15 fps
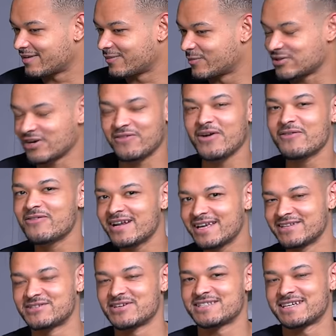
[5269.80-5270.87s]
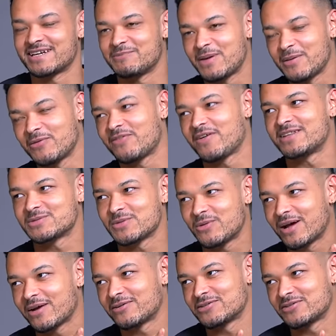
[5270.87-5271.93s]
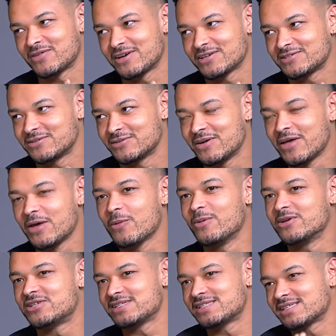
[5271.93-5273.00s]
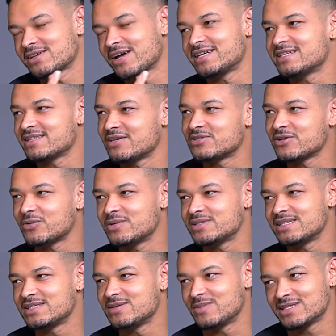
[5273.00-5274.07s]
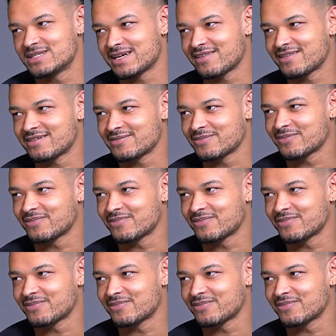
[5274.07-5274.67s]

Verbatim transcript: which I find really interesting, and people find this one quite controversial, which is this idea that you don't always need to be together.